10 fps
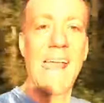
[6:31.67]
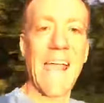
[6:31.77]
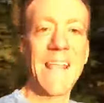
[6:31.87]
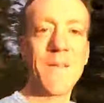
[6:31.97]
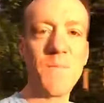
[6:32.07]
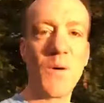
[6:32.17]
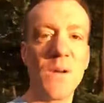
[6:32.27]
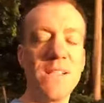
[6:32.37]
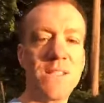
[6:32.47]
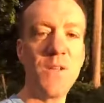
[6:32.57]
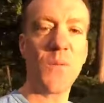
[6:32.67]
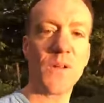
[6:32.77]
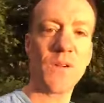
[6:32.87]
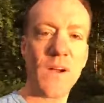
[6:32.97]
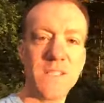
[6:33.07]
in the mornings and you
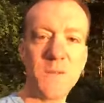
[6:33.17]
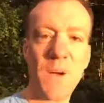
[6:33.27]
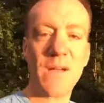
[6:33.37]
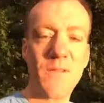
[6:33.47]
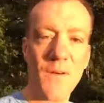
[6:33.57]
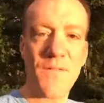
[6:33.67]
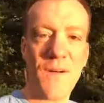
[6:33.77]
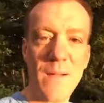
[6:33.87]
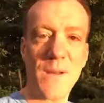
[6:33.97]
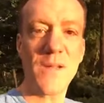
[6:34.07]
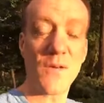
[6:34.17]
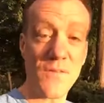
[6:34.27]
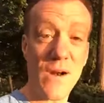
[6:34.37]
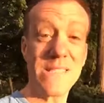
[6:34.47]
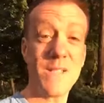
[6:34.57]
want your energy back for your family and your
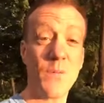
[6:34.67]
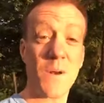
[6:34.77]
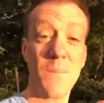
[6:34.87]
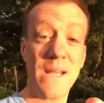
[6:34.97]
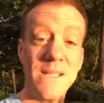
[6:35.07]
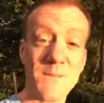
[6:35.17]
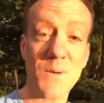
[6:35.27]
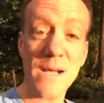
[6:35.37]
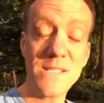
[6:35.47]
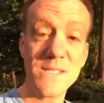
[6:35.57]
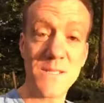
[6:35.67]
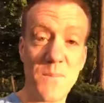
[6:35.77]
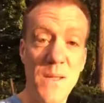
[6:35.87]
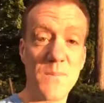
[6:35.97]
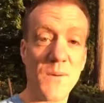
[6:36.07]
friends and you want to be an inspiration to
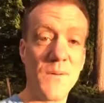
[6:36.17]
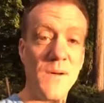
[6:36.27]
people,